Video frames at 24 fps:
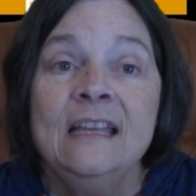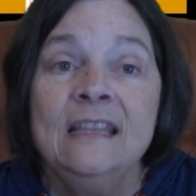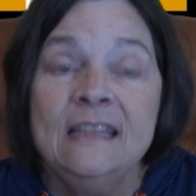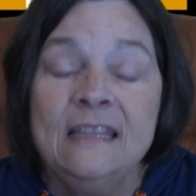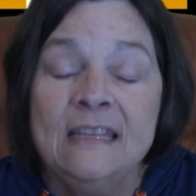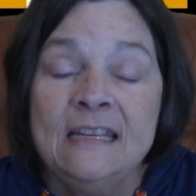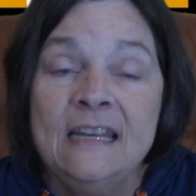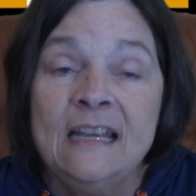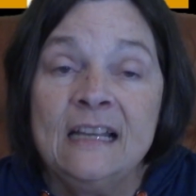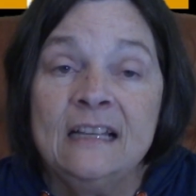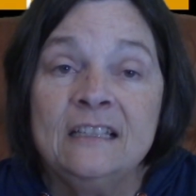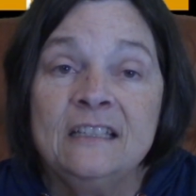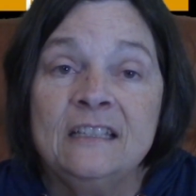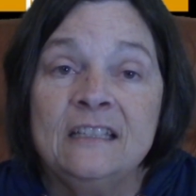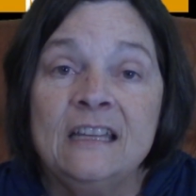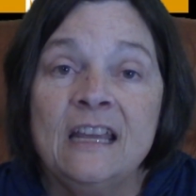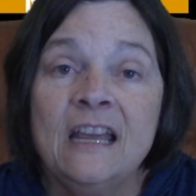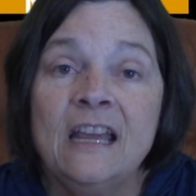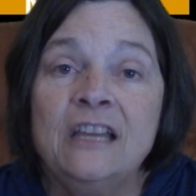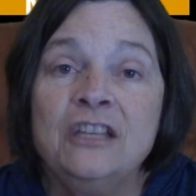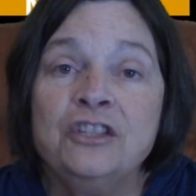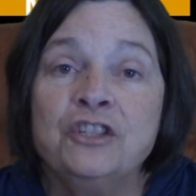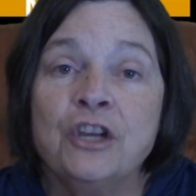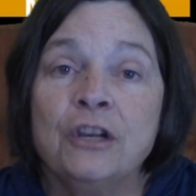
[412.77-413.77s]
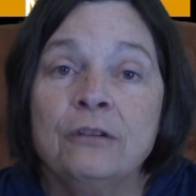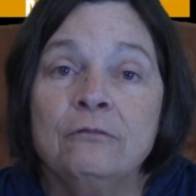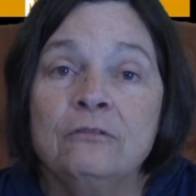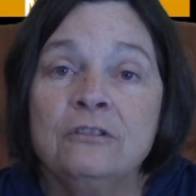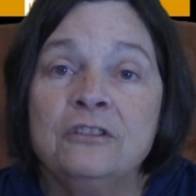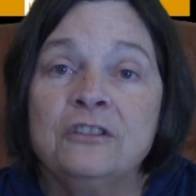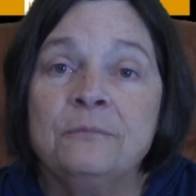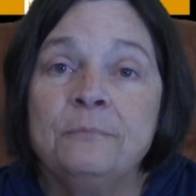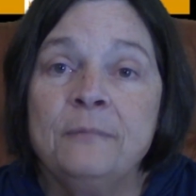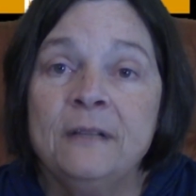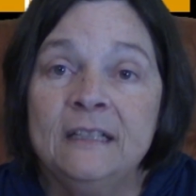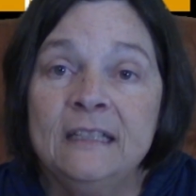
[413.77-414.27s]
The next day,
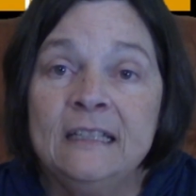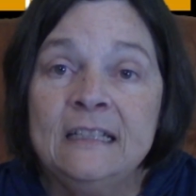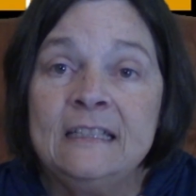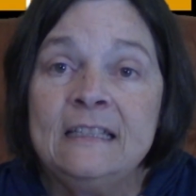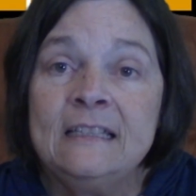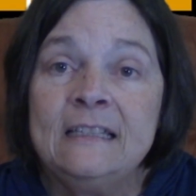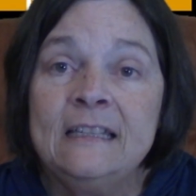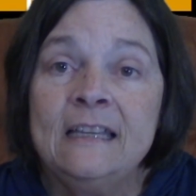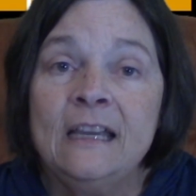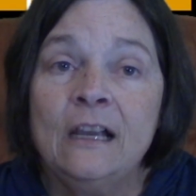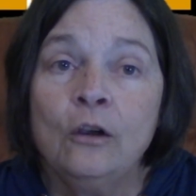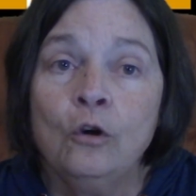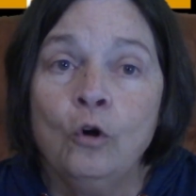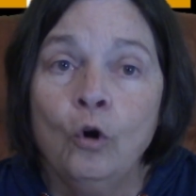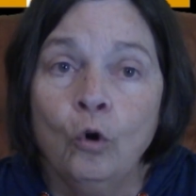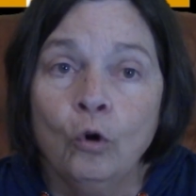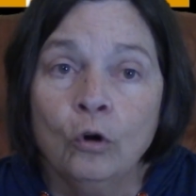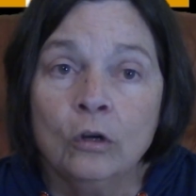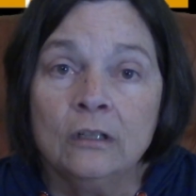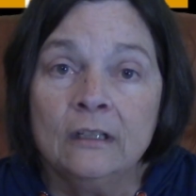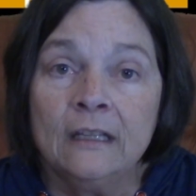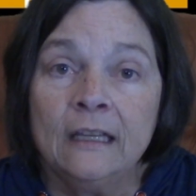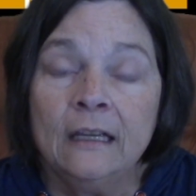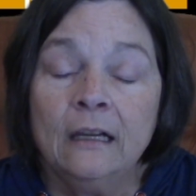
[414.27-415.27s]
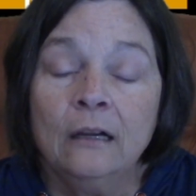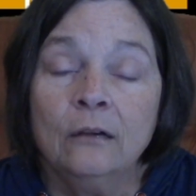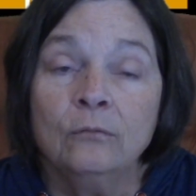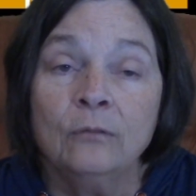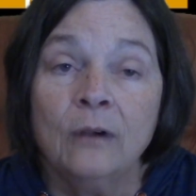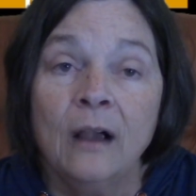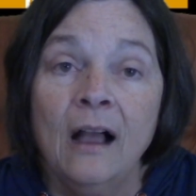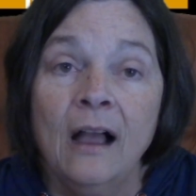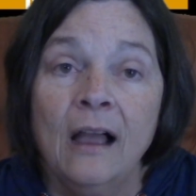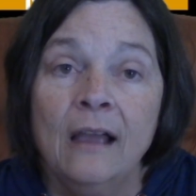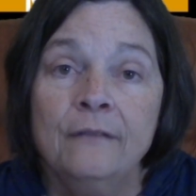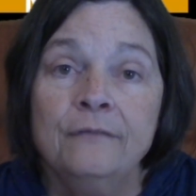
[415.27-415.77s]
Generals Billingsley and Corley
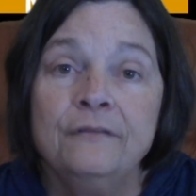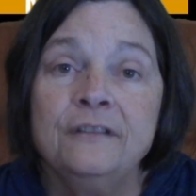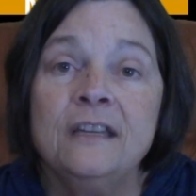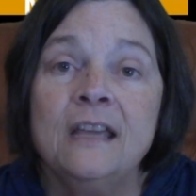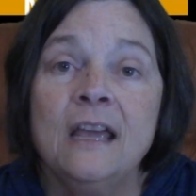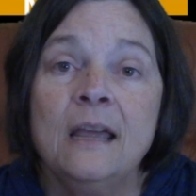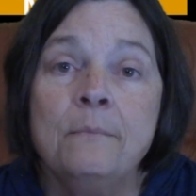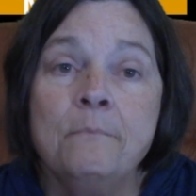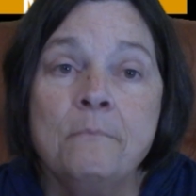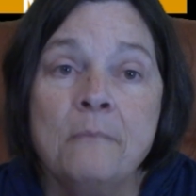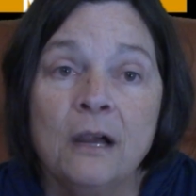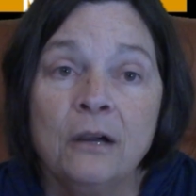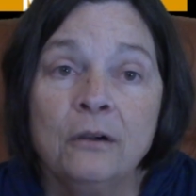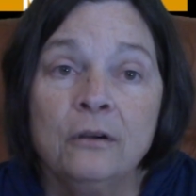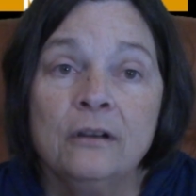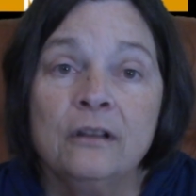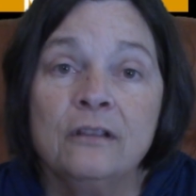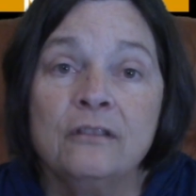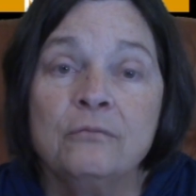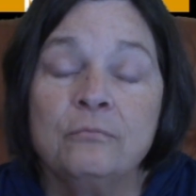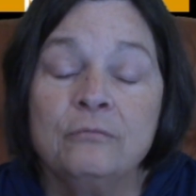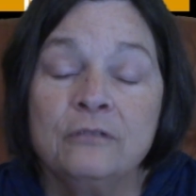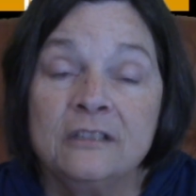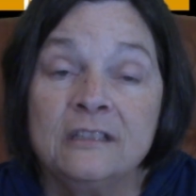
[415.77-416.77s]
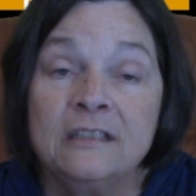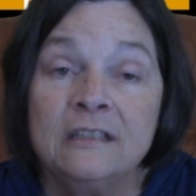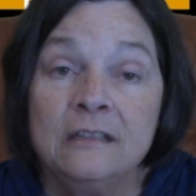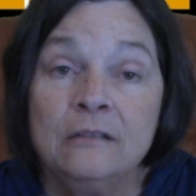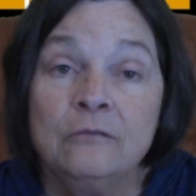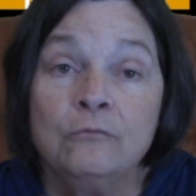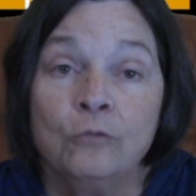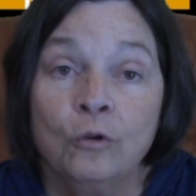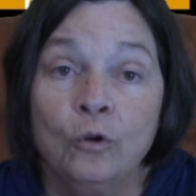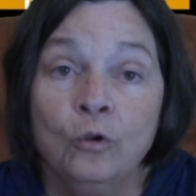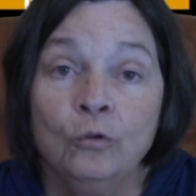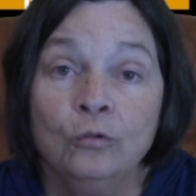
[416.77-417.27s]
arrived and Meredith was
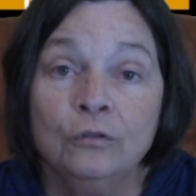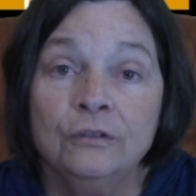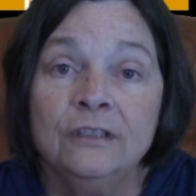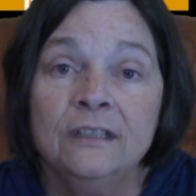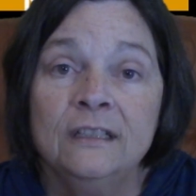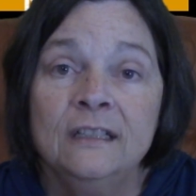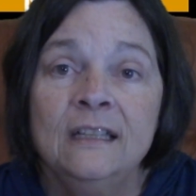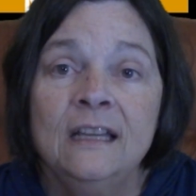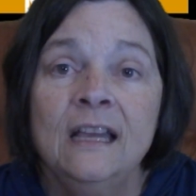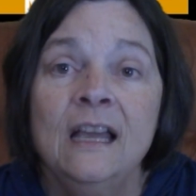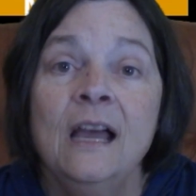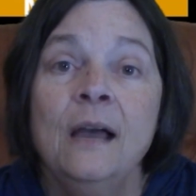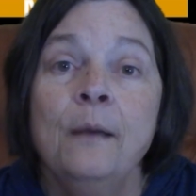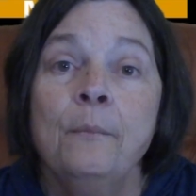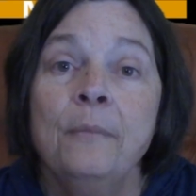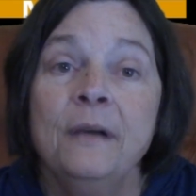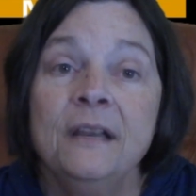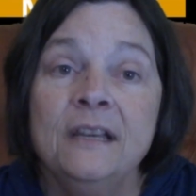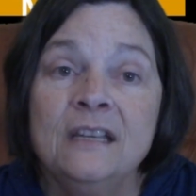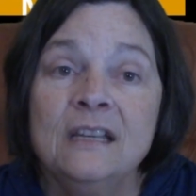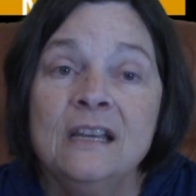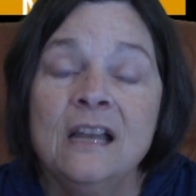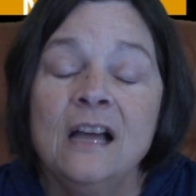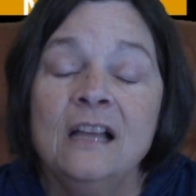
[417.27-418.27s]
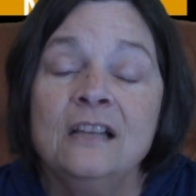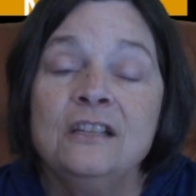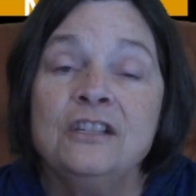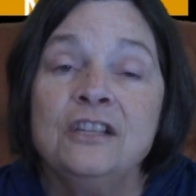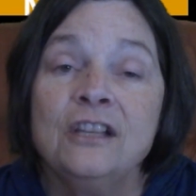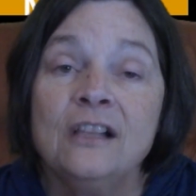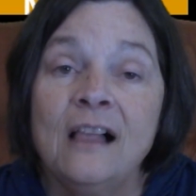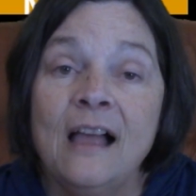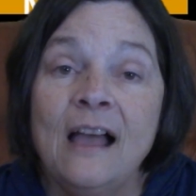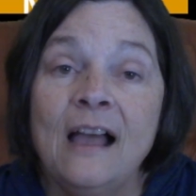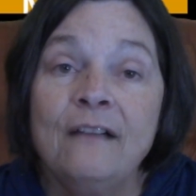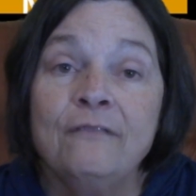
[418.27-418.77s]
enrolled, but not
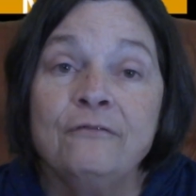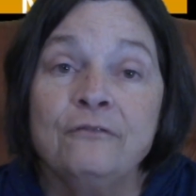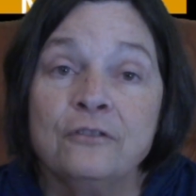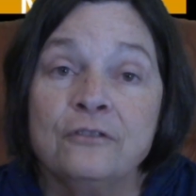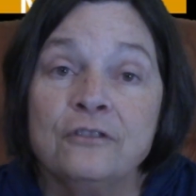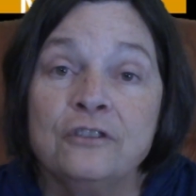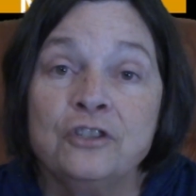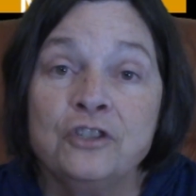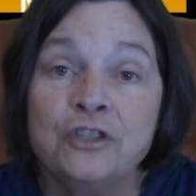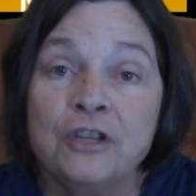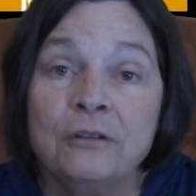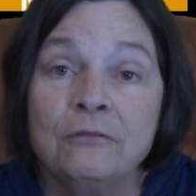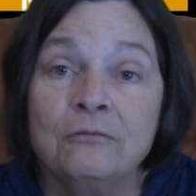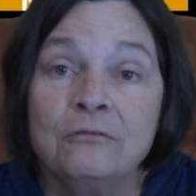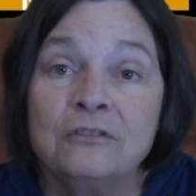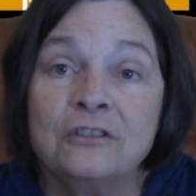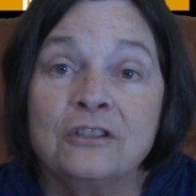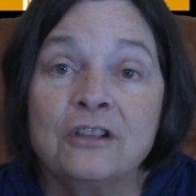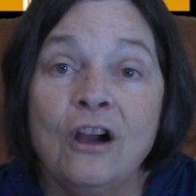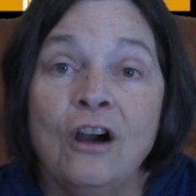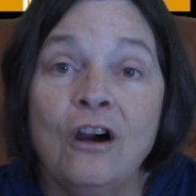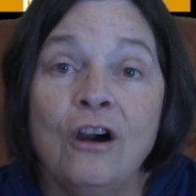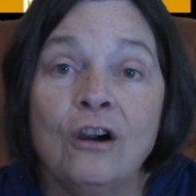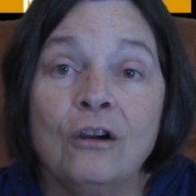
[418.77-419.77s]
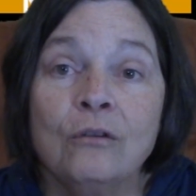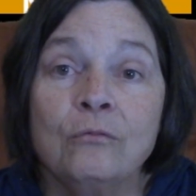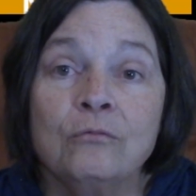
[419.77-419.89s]
until after the general's car